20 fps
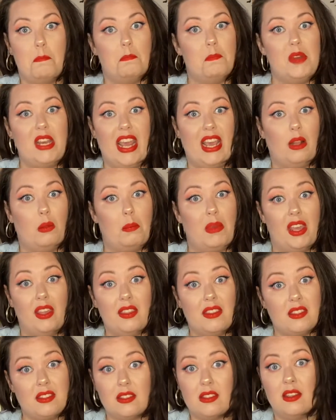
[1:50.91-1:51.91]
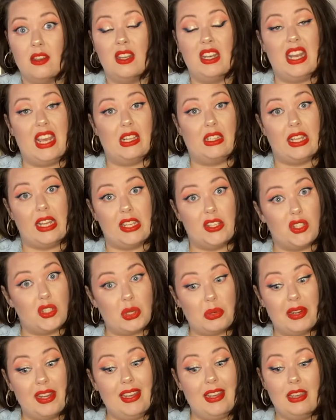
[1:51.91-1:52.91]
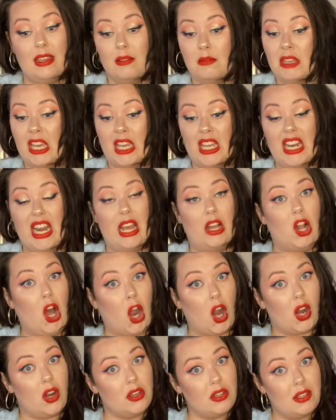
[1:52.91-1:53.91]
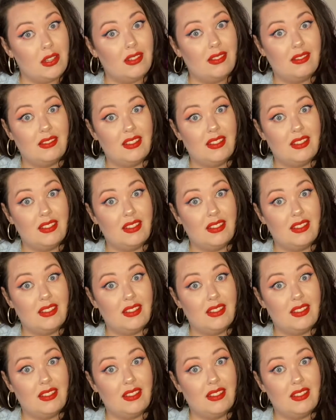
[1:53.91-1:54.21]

Nail myths, nail history, nail art.